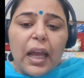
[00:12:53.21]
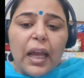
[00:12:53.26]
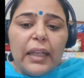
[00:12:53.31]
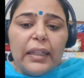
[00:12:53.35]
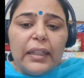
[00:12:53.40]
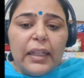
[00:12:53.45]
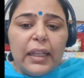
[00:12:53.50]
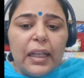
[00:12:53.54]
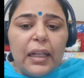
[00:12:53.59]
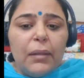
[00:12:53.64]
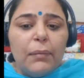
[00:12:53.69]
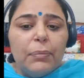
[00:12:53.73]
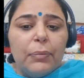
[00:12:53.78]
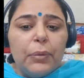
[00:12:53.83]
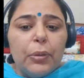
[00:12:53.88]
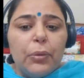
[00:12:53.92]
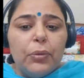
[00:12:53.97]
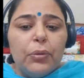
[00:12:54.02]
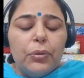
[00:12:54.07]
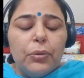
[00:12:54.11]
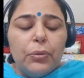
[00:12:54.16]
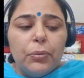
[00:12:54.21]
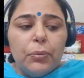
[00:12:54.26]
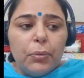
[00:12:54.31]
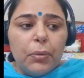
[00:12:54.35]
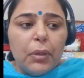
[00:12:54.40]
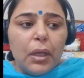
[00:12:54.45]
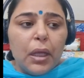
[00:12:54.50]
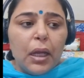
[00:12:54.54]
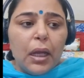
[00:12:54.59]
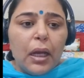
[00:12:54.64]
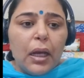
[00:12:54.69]
and help you
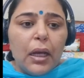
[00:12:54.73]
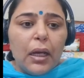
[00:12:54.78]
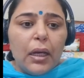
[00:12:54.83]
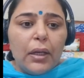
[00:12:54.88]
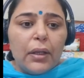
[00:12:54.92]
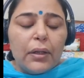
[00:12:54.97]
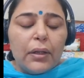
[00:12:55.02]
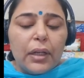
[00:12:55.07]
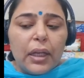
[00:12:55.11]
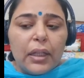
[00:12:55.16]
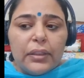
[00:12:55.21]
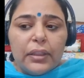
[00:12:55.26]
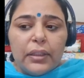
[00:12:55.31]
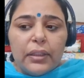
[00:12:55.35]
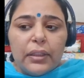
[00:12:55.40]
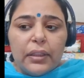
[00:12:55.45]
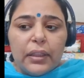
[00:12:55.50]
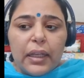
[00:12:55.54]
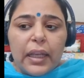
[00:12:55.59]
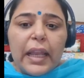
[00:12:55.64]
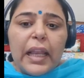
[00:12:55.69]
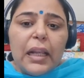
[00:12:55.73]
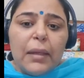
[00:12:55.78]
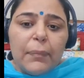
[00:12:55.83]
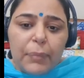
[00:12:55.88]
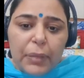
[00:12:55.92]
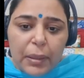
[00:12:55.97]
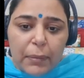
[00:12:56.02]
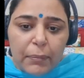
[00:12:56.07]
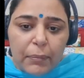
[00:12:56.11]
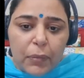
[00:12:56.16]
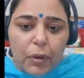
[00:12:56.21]
to rather
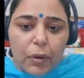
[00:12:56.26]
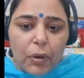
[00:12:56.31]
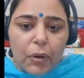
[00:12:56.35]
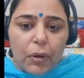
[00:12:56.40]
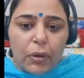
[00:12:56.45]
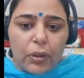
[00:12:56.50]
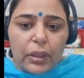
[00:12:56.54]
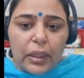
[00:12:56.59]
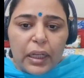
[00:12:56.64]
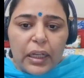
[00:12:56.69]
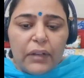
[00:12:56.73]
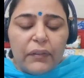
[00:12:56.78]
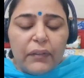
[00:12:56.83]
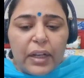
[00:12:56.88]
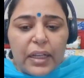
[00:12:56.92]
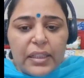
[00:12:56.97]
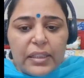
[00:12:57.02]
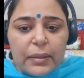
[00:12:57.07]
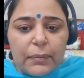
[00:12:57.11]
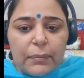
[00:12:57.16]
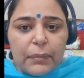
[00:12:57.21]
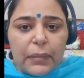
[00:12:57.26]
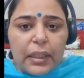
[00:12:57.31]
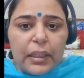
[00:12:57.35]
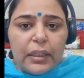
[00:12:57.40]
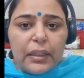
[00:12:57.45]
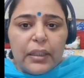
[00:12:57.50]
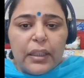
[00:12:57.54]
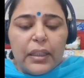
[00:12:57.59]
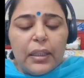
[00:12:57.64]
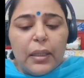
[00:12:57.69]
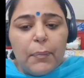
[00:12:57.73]
help him or advise him
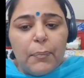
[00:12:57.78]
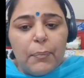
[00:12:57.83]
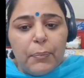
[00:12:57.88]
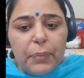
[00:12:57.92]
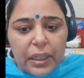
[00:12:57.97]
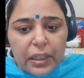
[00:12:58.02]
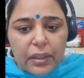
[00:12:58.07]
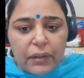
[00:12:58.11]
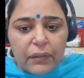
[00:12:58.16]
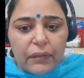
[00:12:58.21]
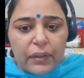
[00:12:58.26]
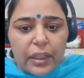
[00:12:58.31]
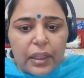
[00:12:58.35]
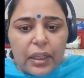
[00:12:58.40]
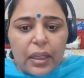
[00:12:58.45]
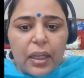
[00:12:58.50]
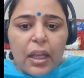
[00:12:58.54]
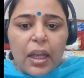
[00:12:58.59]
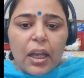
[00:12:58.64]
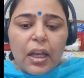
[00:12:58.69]
in a better way.